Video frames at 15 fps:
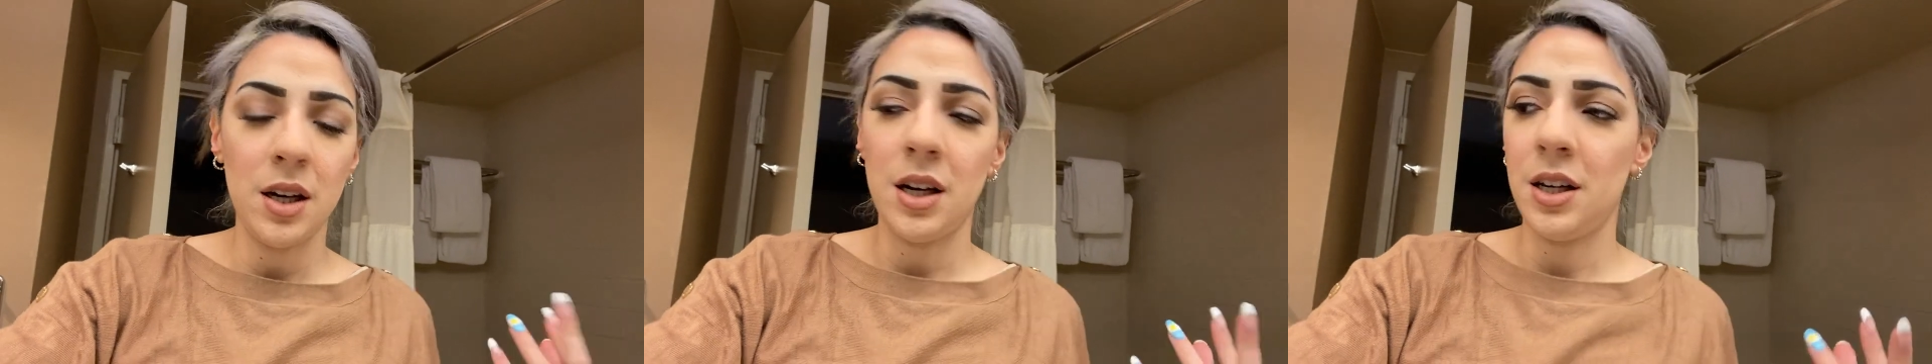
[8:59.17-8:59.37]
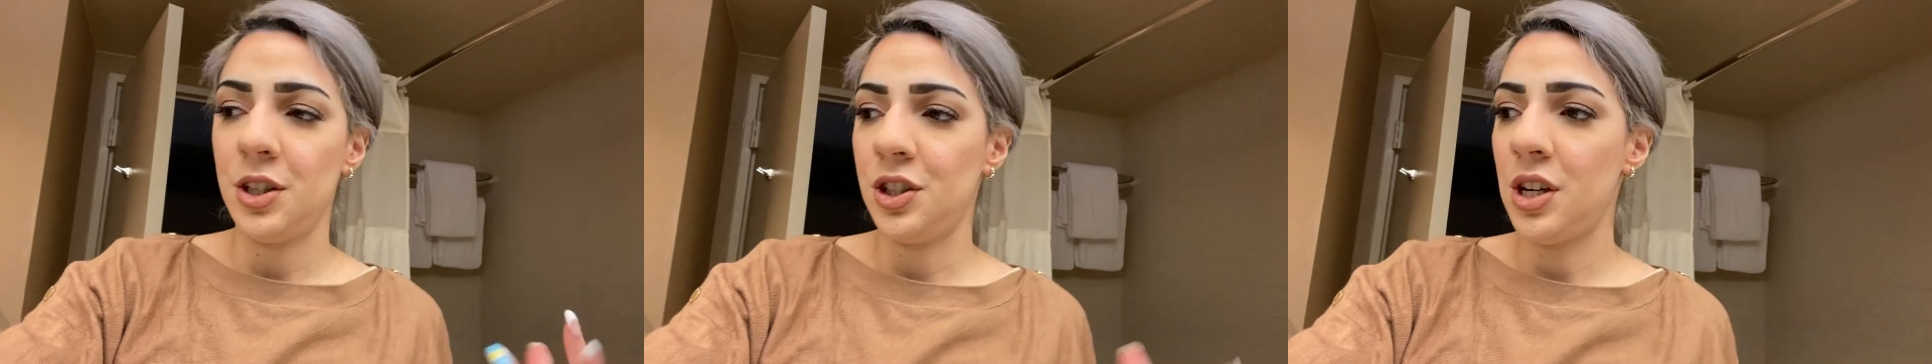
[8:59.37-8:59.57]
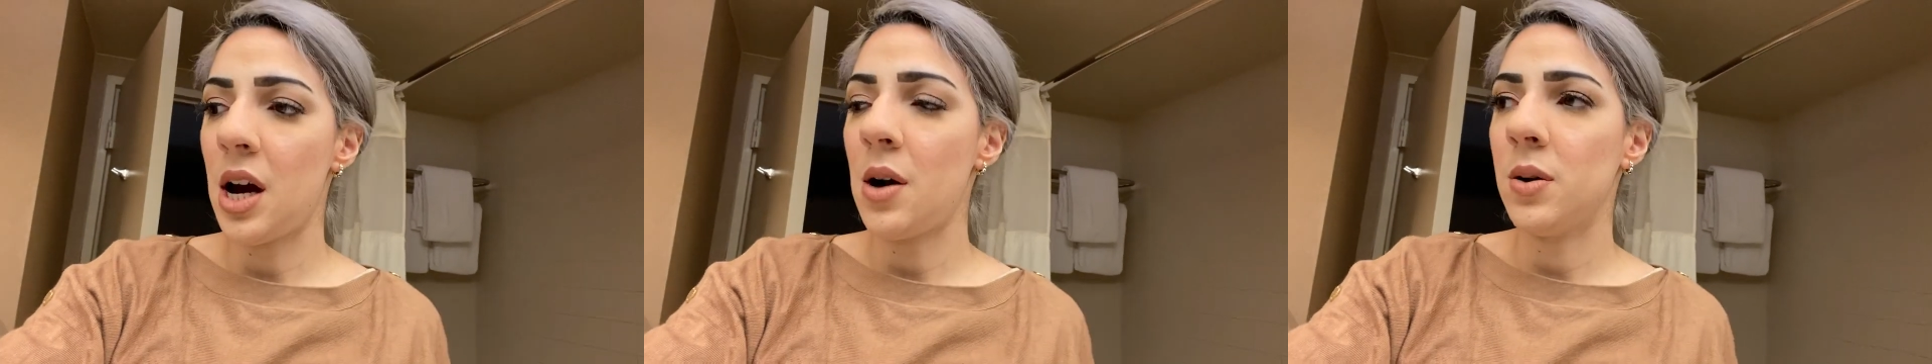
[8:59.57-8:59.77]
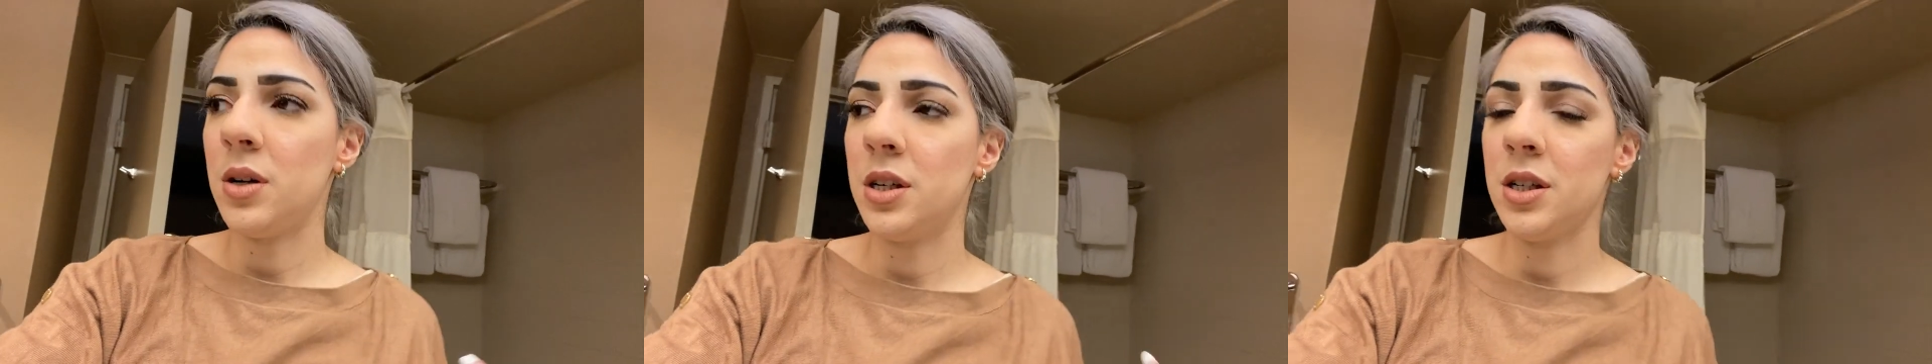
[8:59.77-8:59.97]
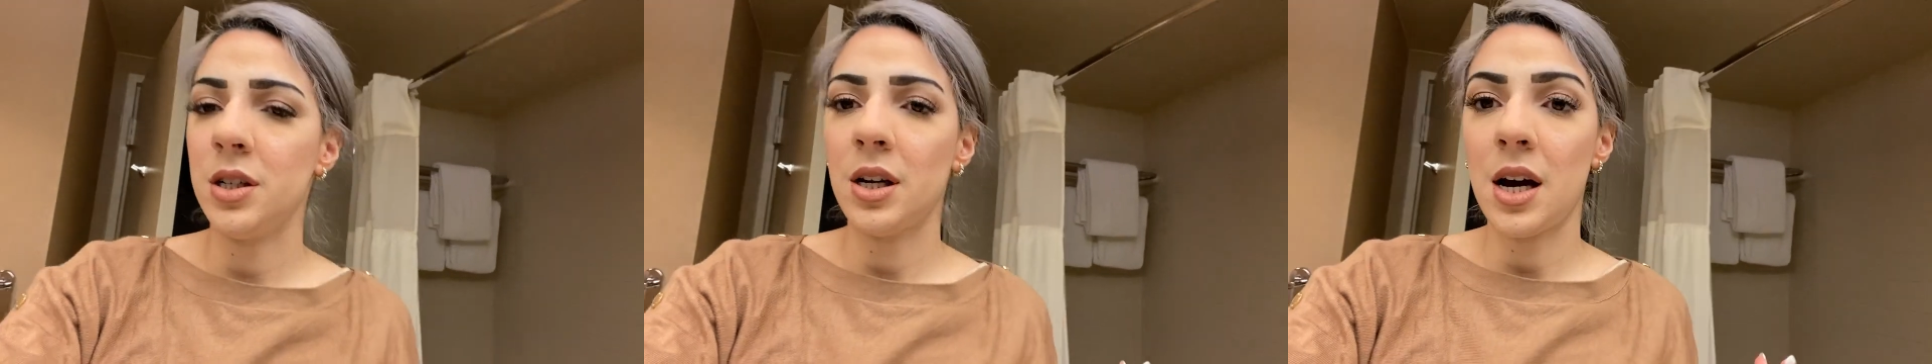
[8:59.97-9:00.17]
I
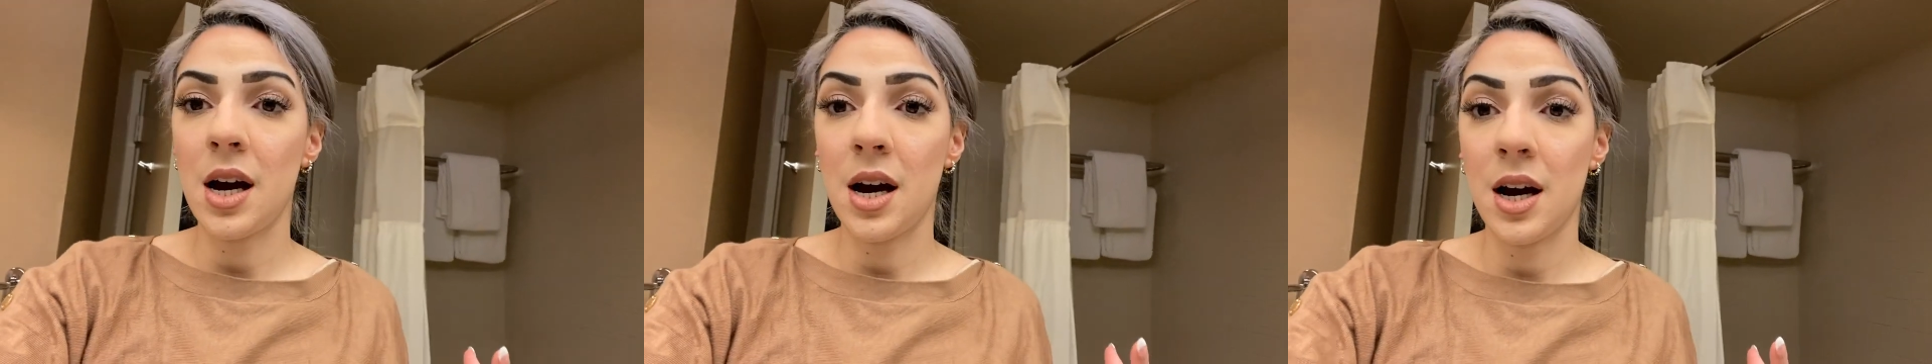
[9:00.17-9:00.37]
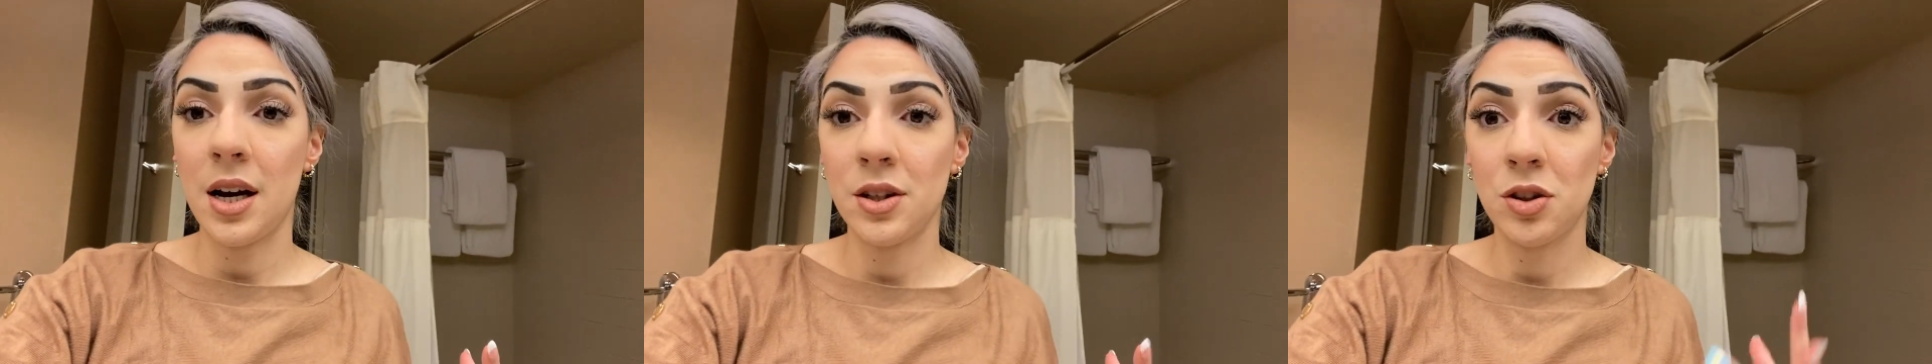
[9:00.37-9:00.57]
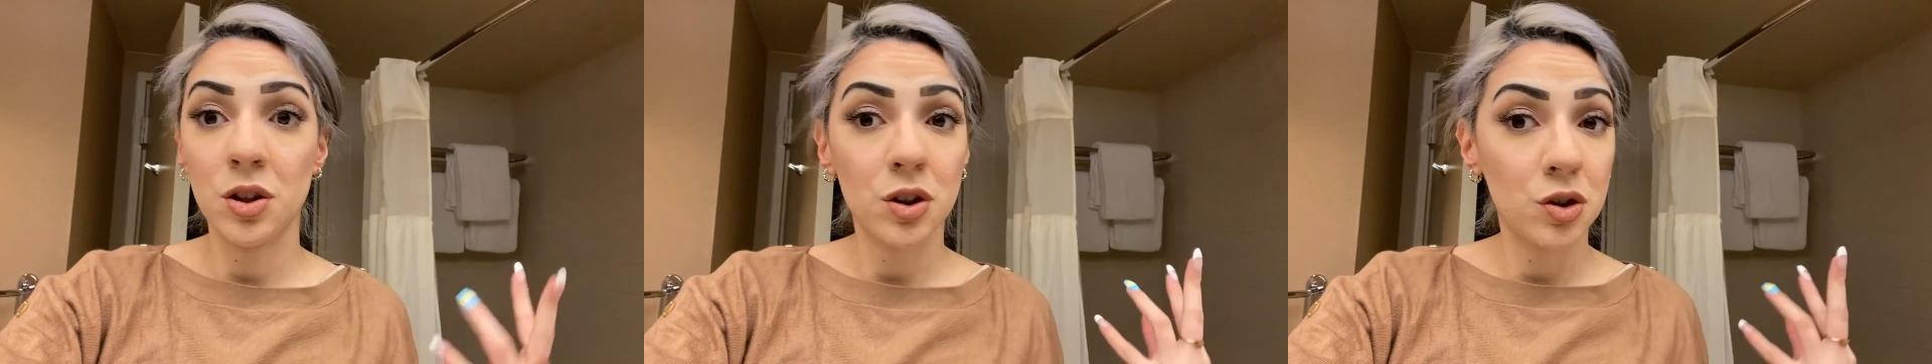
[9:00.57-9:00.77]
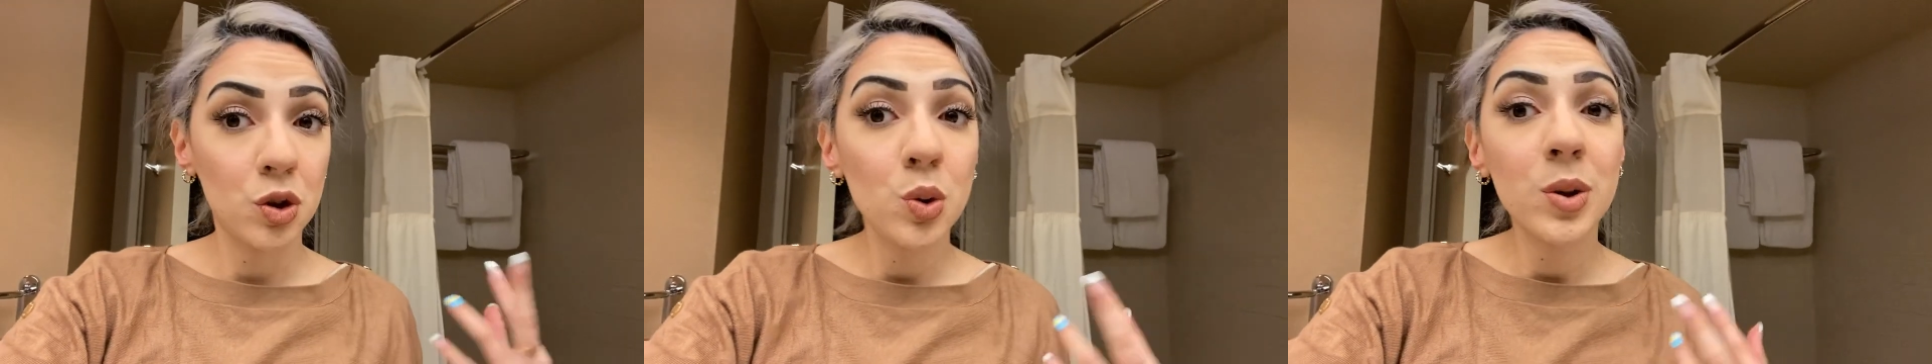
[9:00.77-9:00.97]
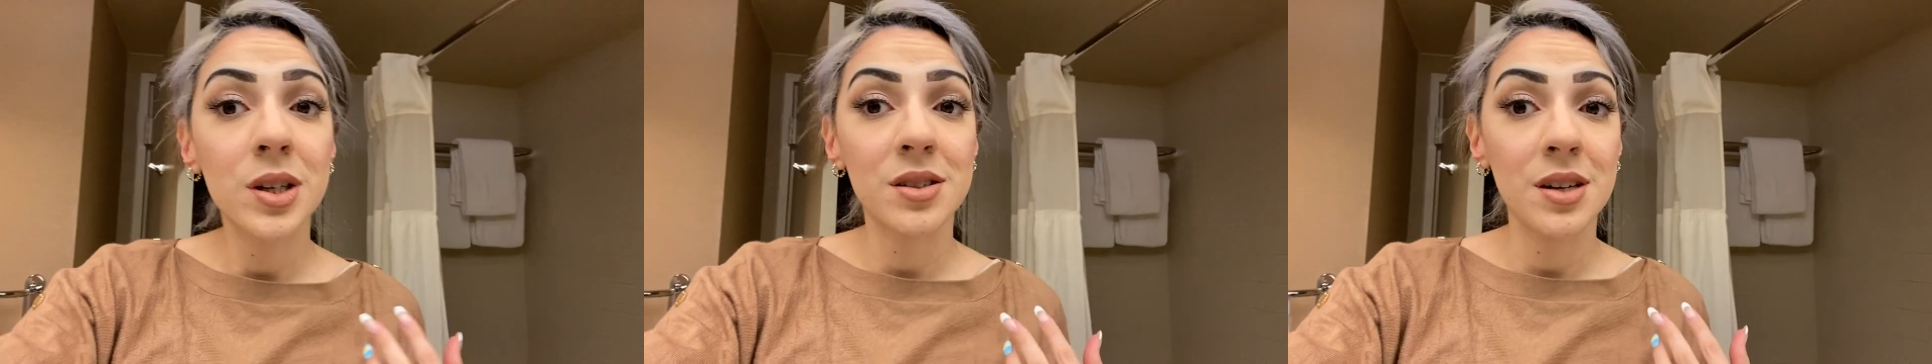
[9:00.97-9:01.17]
showered, I took
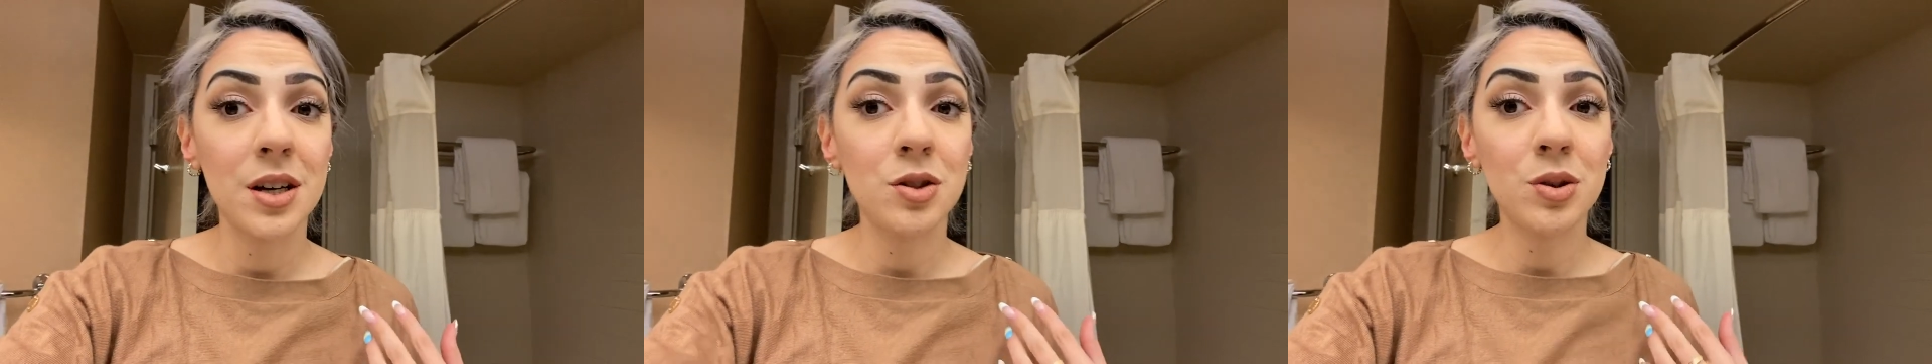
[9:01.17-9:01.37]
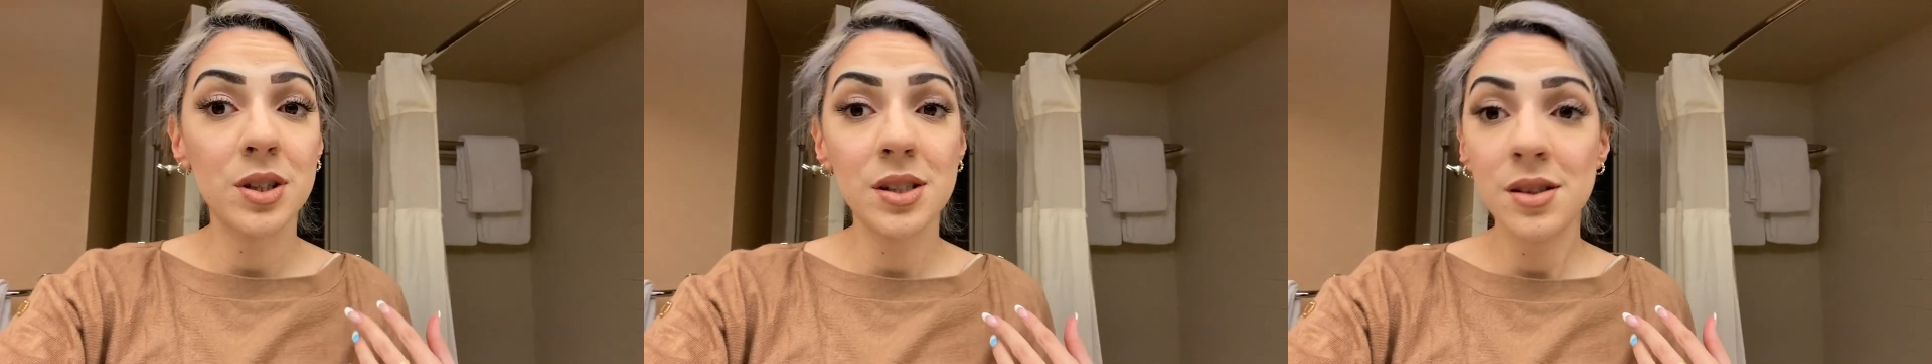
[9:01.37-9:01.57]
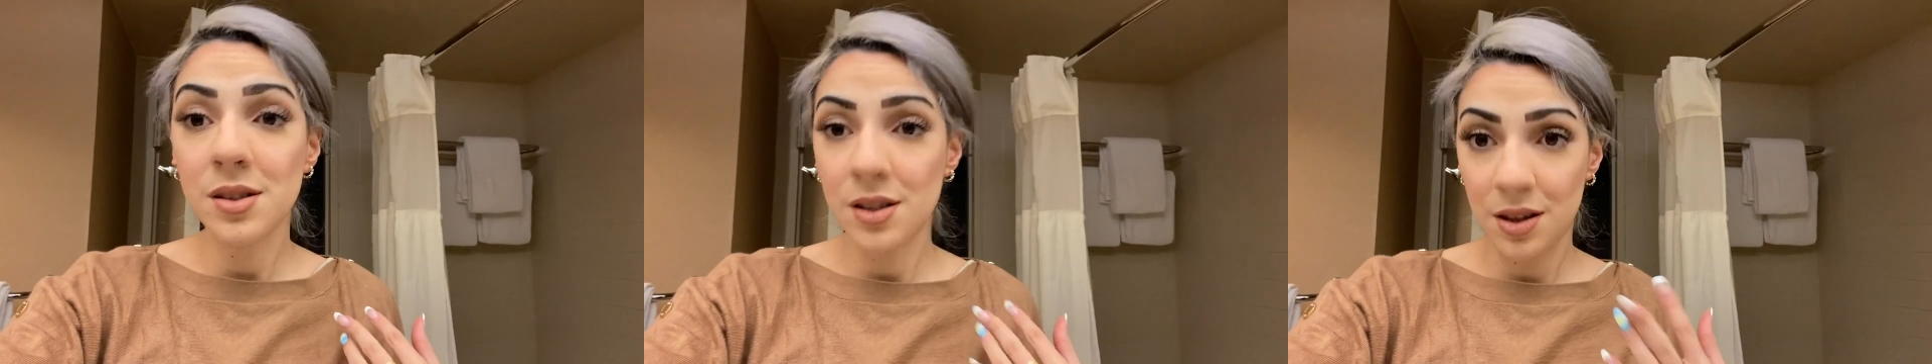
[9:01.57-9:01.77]
two Excedrins,